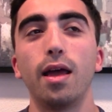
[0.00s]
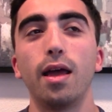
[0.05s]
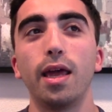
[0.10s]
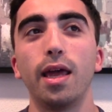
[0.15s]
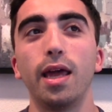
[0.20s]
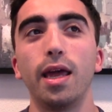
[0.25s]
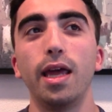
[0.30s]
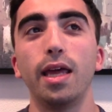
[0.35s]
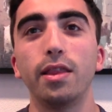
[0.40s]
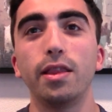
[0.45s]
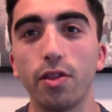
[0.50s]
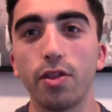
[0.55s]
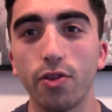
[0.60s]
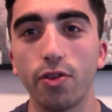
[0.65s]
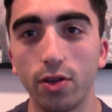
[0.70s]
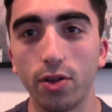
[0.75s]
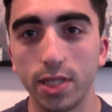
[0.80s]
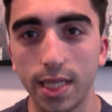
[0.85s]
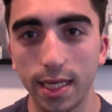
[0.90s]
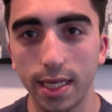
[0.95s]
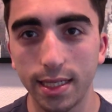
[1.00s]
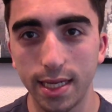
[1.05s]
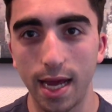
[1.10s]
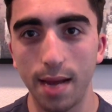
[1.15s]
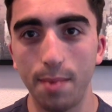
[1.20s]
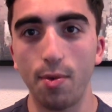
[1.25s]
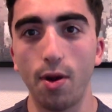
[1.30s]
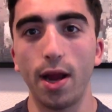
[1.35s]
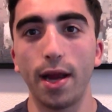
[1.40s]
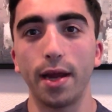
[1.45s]
in the third set
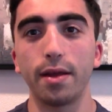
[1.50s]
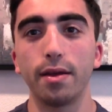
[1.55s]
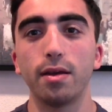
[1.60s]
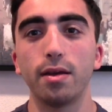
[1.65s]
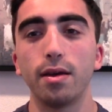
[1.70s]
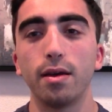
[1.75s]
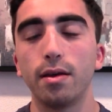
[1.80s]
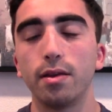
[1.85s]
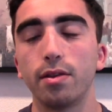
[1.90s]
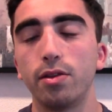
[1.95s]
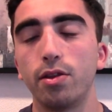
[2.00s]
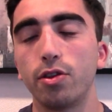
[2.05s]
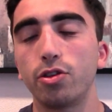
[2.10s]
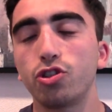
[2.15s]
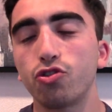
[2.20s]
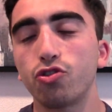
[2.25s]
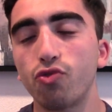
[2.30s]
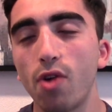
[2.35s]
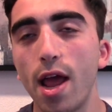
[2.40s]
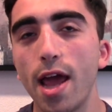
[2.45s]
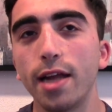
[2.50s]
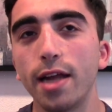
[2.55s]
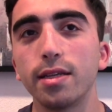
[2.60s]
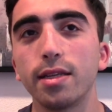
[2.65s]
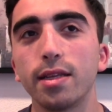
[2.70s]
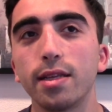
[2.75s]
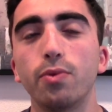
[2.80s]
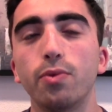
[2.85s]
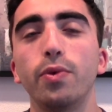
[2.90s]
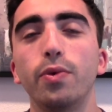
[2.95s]
tiebreak, the trend
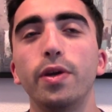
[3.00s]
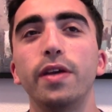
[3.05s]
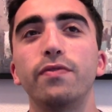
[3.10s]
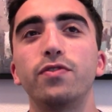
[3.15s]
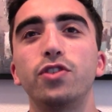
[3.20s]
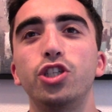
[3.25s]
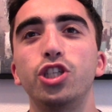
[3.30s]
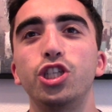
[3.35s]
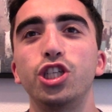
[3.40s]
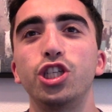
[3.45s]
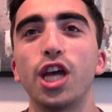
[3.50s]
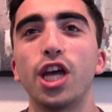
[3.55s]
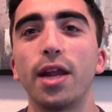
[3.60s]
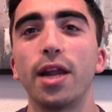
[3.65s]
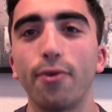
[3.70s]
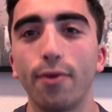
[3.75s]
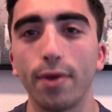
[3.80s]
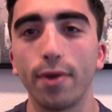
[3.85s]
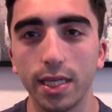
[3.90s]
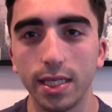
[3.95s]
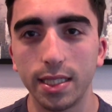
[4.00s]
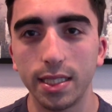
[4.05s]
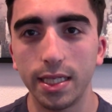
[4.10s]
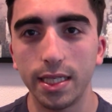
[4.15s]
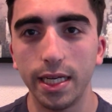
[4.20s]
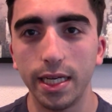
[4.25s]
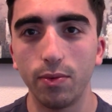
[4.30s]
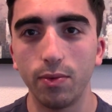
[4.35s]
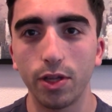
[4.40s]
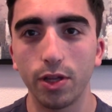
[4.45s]
that we've generally
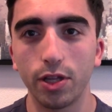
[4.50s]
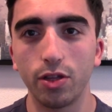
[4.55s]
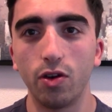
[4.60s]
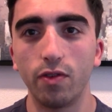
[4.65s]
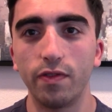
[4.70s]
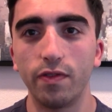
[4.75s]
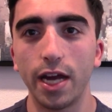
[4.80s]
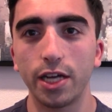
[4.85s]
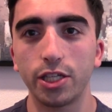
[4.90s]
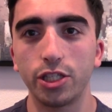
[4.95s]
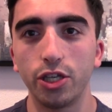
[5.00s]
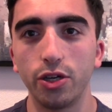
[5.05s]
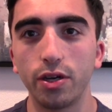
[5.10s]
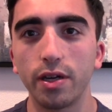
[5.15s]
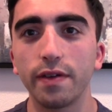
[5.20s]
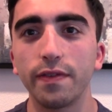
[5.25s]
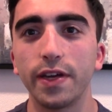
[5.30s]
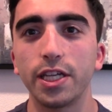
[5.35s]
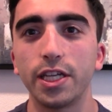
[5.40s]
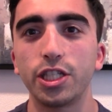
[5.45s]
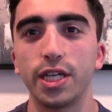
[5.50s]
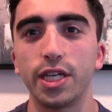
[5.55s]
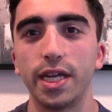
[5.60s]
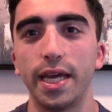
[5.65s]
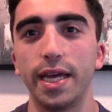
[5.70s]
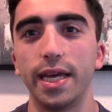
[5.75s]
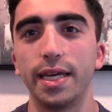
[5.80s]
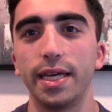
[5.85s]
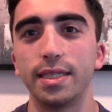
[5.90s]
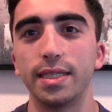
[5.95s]
seen with Novak Djokovic
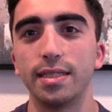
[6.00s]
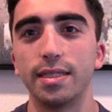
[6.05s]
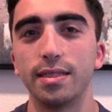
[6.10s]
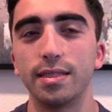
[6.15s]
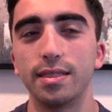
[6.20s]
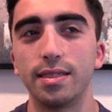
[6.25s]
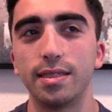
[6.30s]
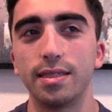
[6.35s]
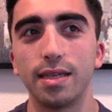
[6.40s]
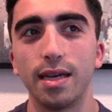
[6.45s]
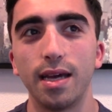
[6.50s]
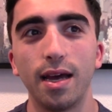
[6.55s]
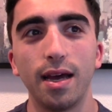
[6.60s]
is